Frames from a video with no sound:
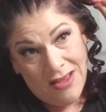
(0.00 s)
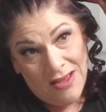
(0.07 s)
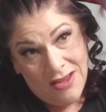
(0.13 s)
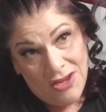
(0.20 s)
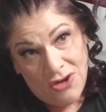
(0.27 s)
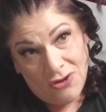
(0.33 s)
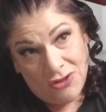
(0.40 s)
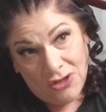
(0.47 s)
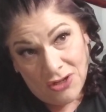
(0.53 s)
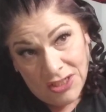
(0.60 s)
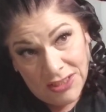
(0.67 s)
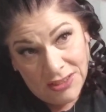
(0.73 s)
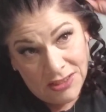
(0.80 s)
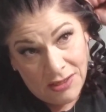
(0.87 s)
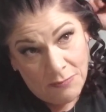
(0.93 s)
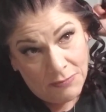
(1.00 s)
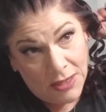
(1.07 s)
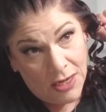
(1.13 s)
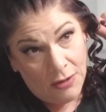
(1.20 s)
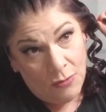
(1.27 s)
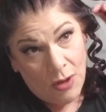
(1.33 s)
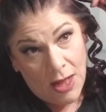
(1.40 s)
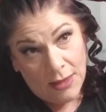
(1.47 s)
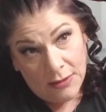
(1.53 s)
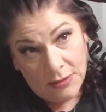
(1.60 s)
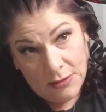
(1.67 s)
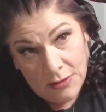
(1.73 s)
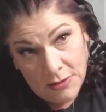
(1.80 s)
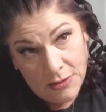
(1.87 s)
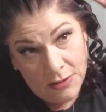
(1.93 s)
you're learning something while,
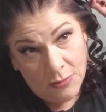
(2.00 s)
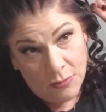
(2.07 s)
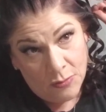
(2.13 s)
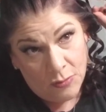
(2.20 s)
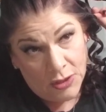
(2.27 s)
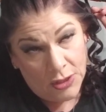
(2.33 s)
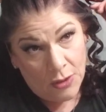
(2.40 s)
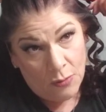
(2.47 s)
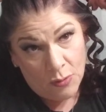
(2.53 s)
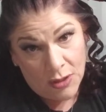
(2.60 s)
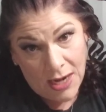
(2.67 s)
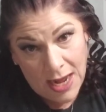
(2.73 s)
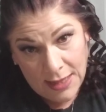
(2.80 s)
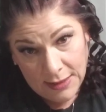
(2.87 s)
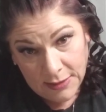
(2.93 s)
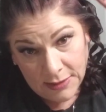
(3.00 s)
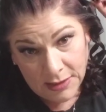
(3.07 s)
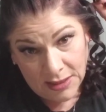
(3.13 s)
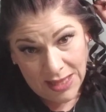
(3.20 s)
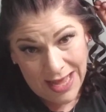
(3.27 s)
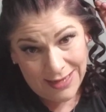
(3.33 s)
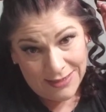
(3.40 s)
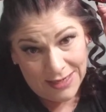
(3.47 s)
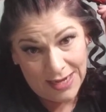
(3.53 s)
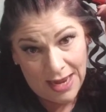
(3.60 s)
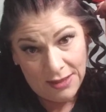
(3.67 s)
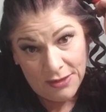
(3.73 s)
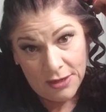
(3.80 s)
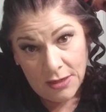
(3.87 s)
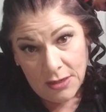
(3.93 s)
we're not in the salon
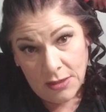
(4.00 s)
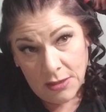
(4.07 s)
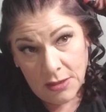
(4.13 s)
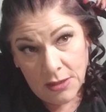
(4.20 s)
together.